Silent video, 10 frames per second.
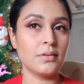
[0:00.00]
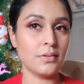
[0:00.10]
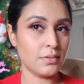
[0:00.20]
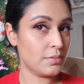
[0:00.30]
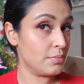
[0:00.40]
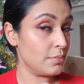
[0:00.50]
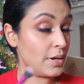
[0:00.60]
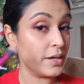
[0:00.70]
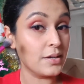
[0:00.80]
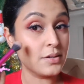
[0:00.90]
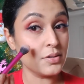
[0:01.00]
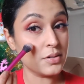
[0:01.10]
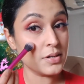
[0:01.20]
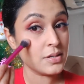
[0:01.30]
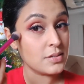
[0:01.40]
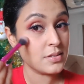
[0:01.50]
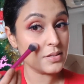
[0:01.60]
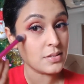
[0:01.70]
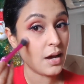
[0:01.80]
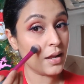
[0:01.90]
Oh my goodness,
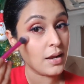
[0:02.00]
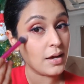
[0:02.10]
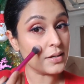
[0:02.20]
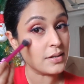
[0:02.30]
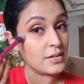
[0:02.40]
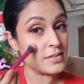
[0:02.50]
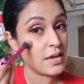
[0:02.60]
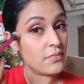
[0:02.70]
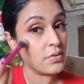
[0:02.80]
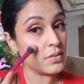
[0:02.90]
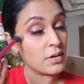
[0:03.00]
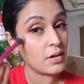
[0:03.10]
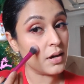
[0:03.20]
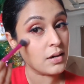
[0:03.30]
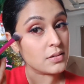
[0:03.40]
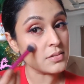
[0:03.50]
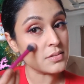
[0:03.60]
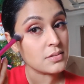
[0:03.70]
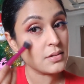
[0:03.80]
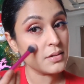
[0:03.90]
this highlighter is everything, guys.